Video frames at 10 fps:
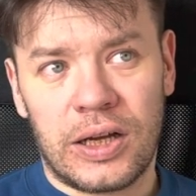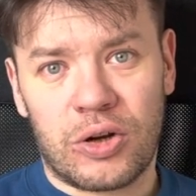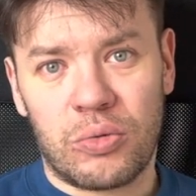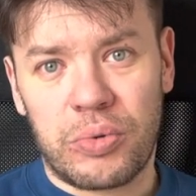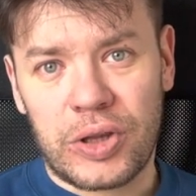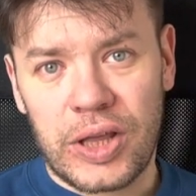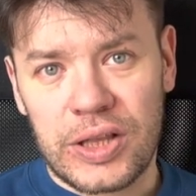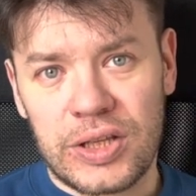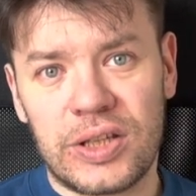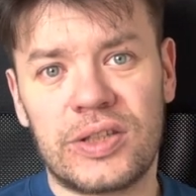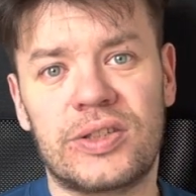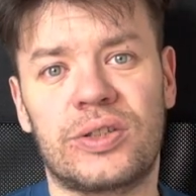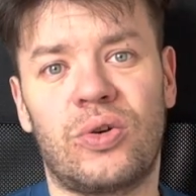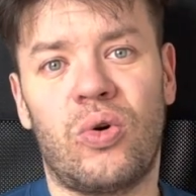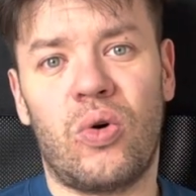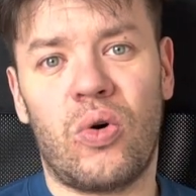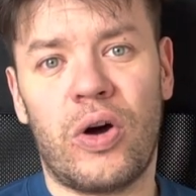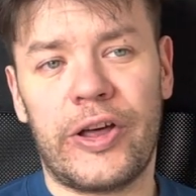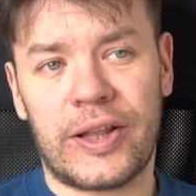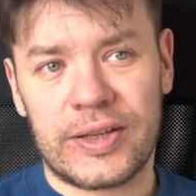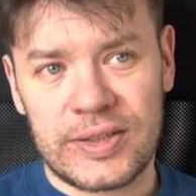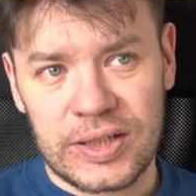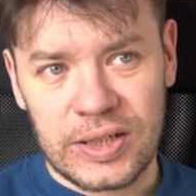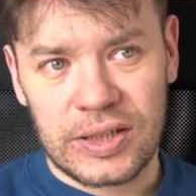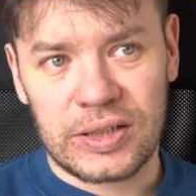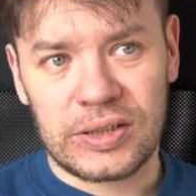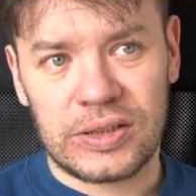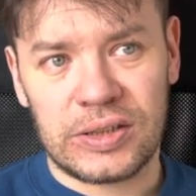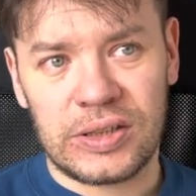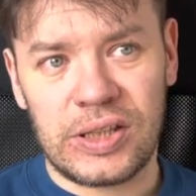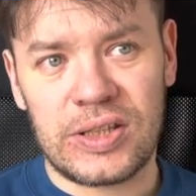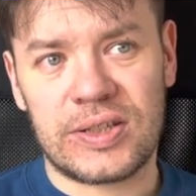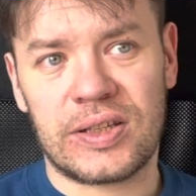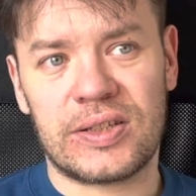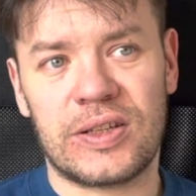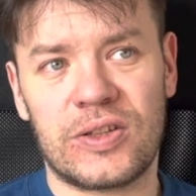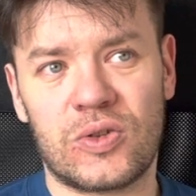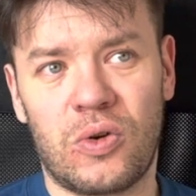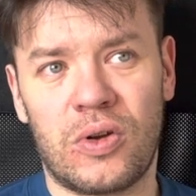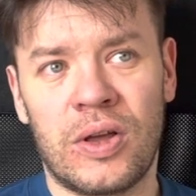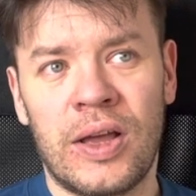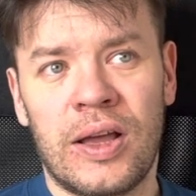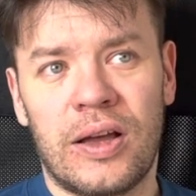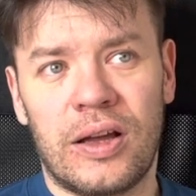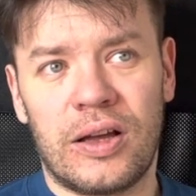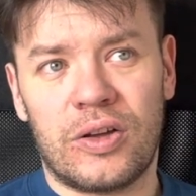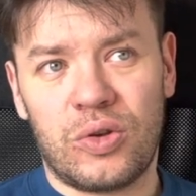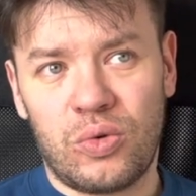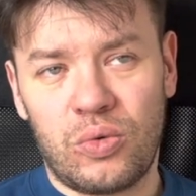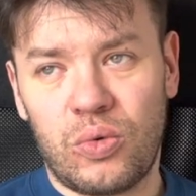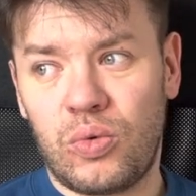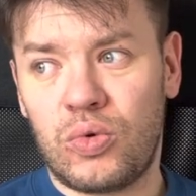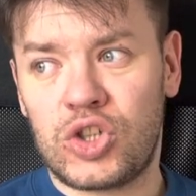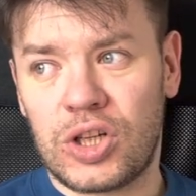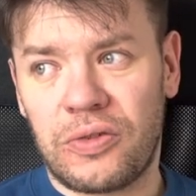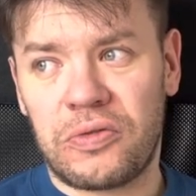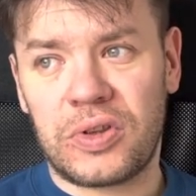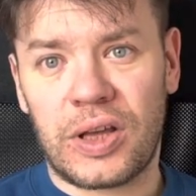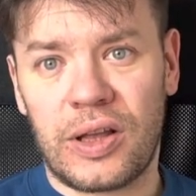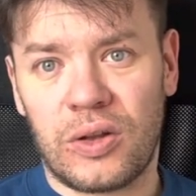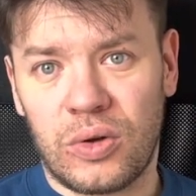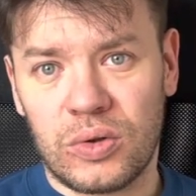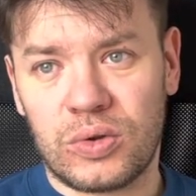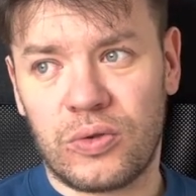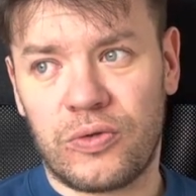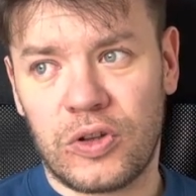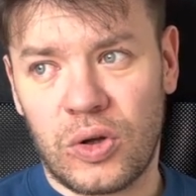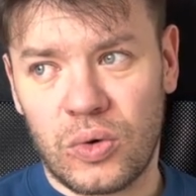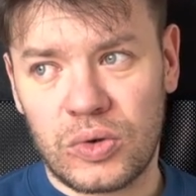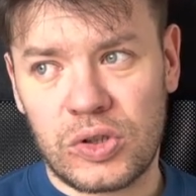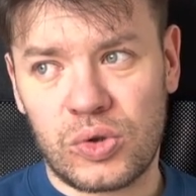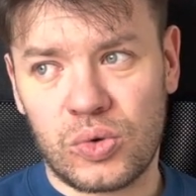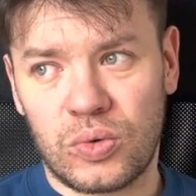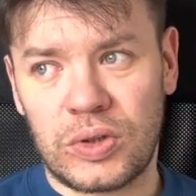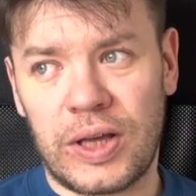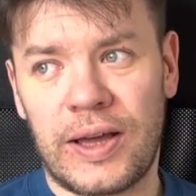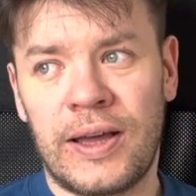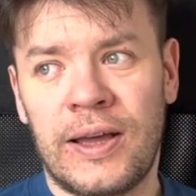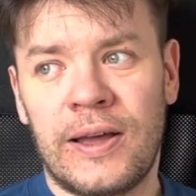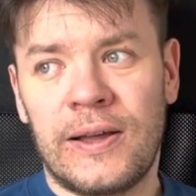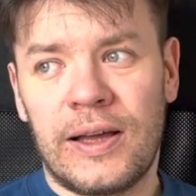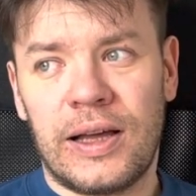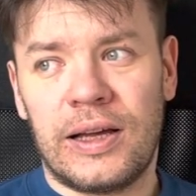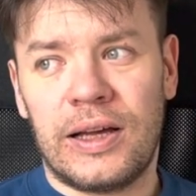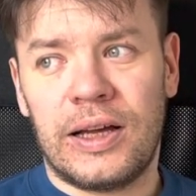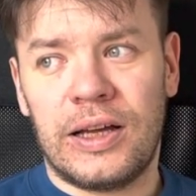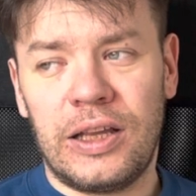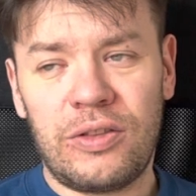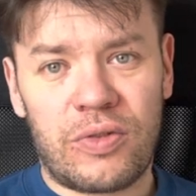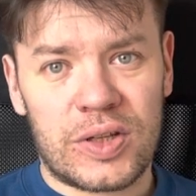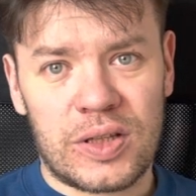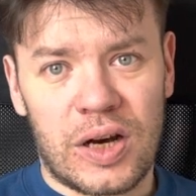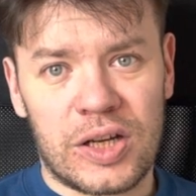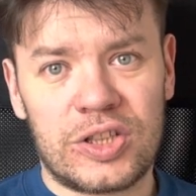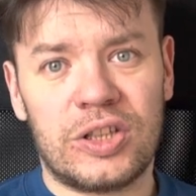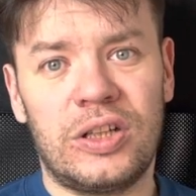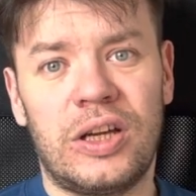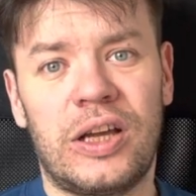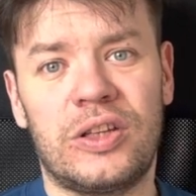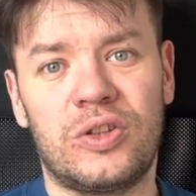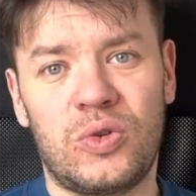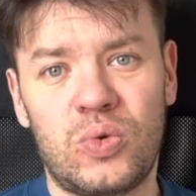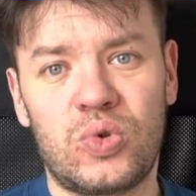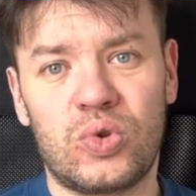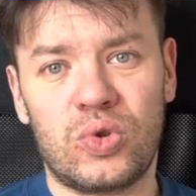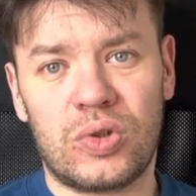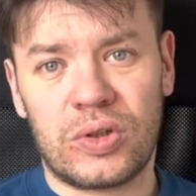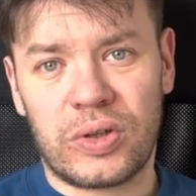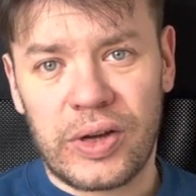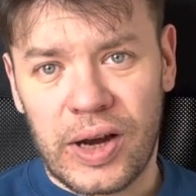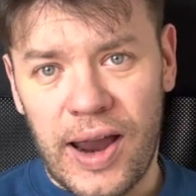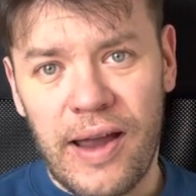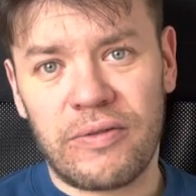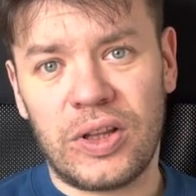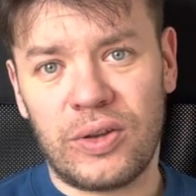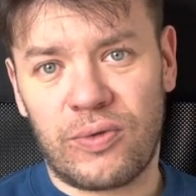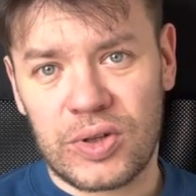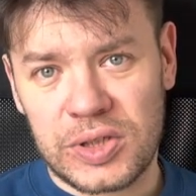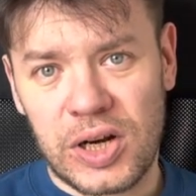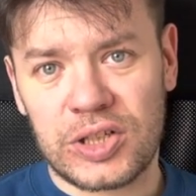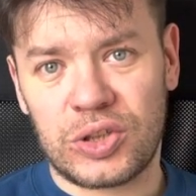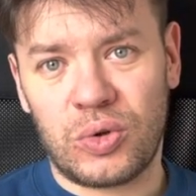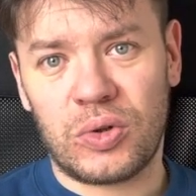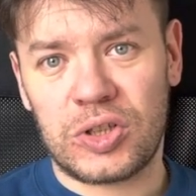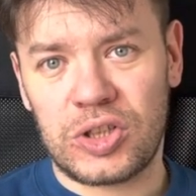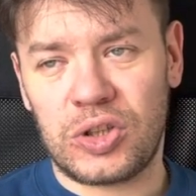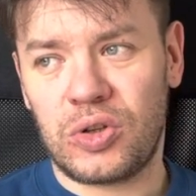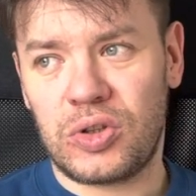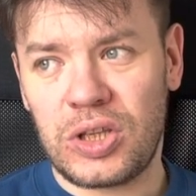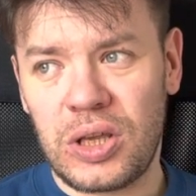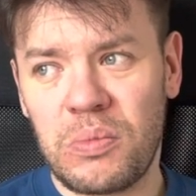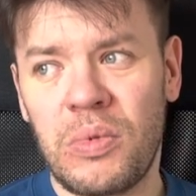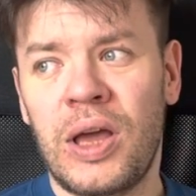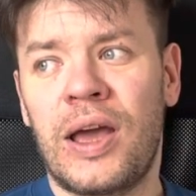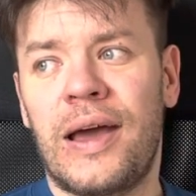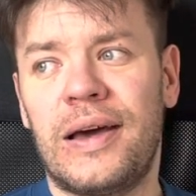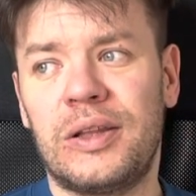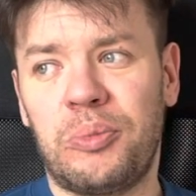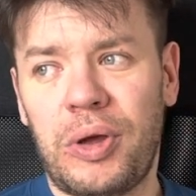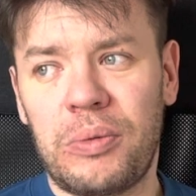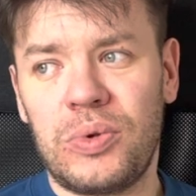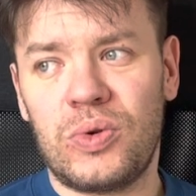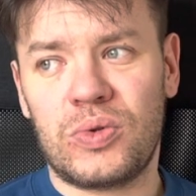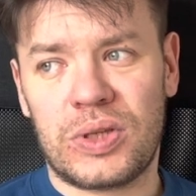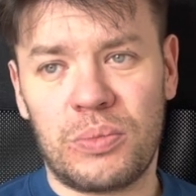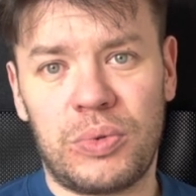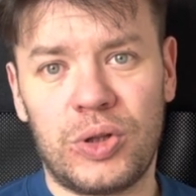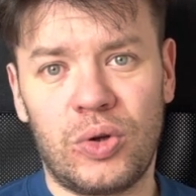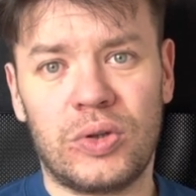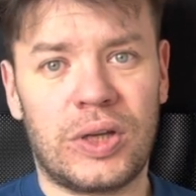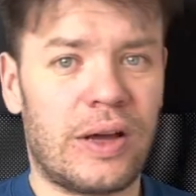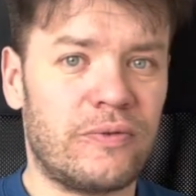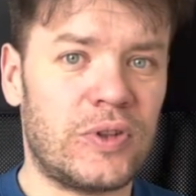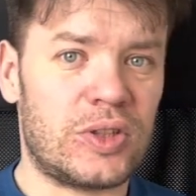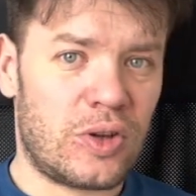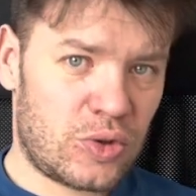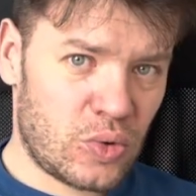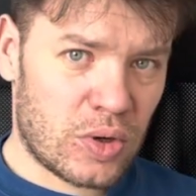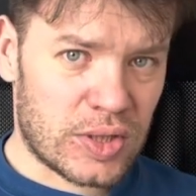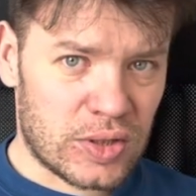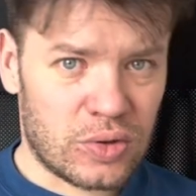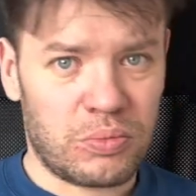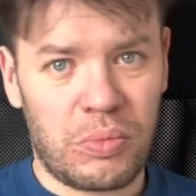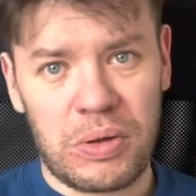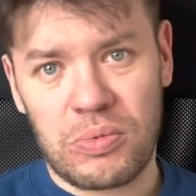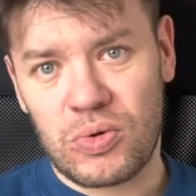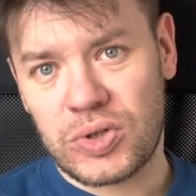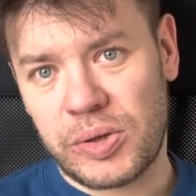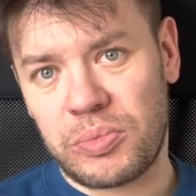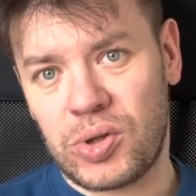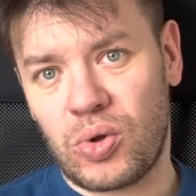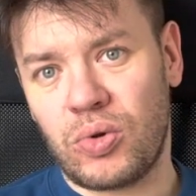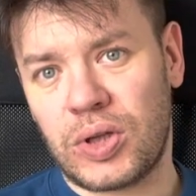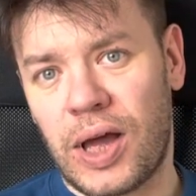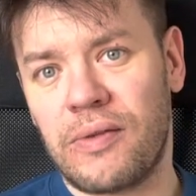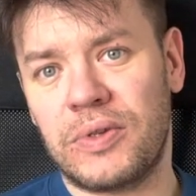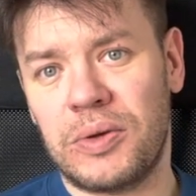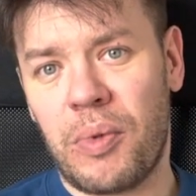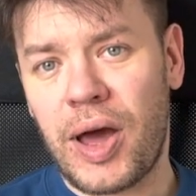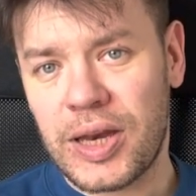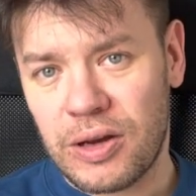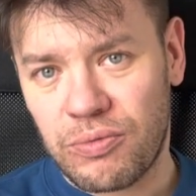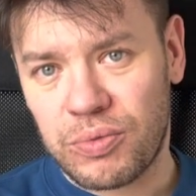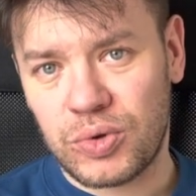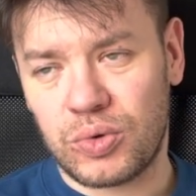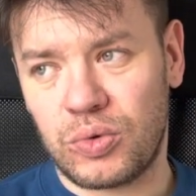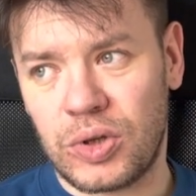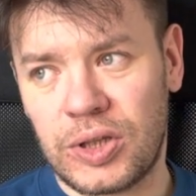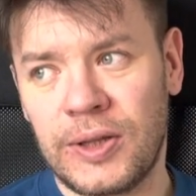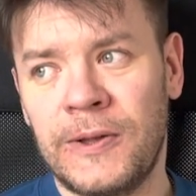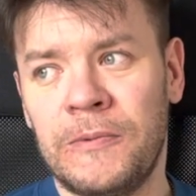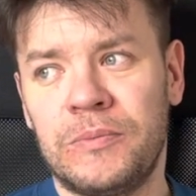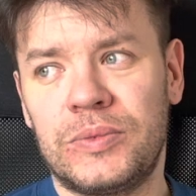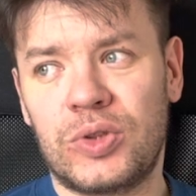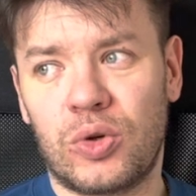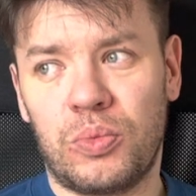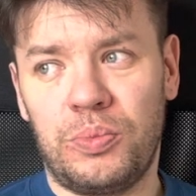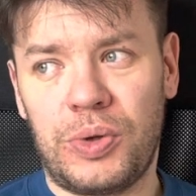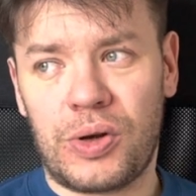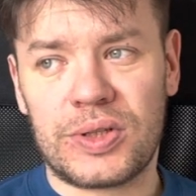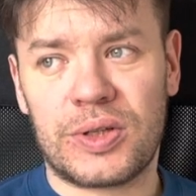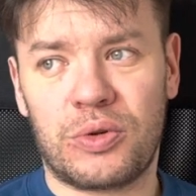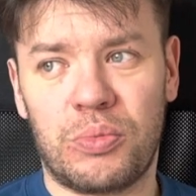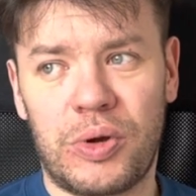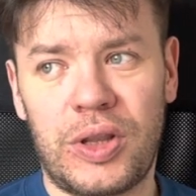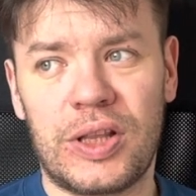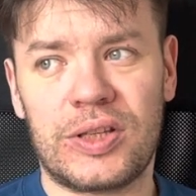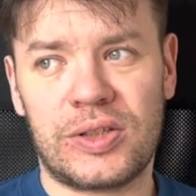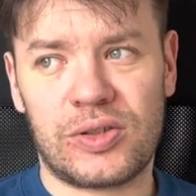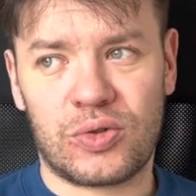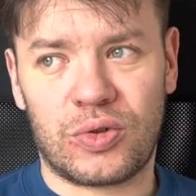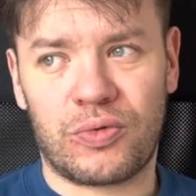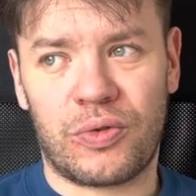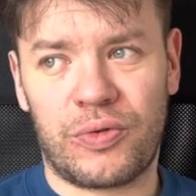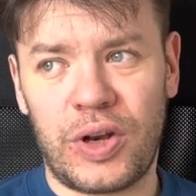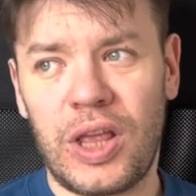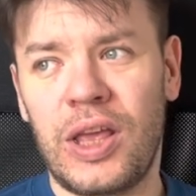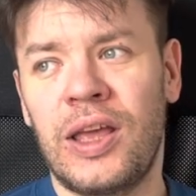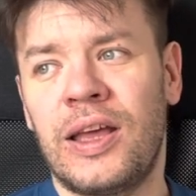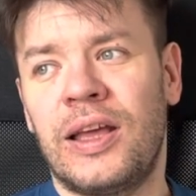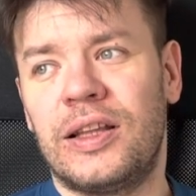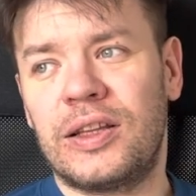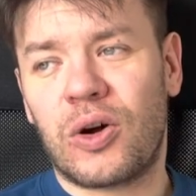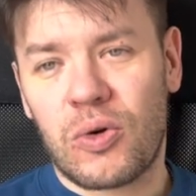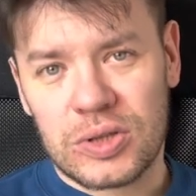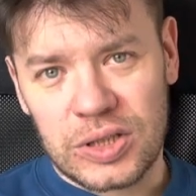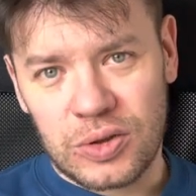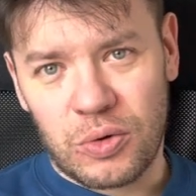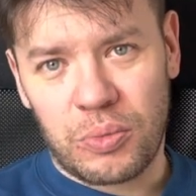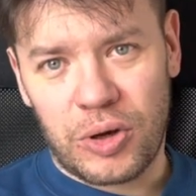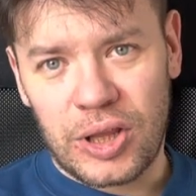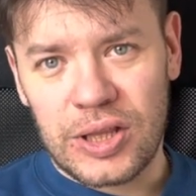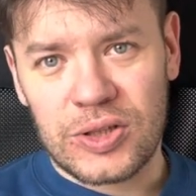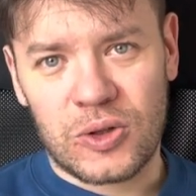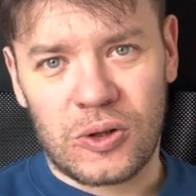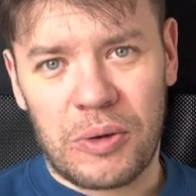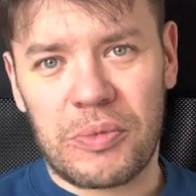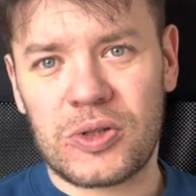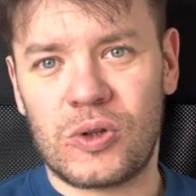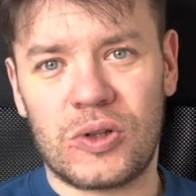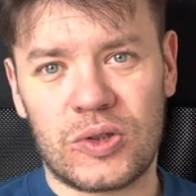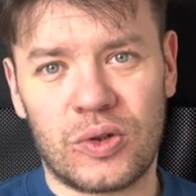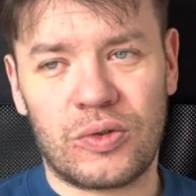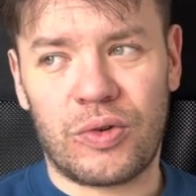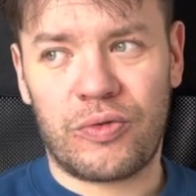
Kubernetes or Elastic instances, or you shift a lot of load to the infrastructure, and you should have the infrastructure knowledge in your team, and maybe you simply don't have these resources, or maybe you simply don't have the money to do it. So, because the Kubernetes is not for free, the hosted Kubernetes on Amazon is not for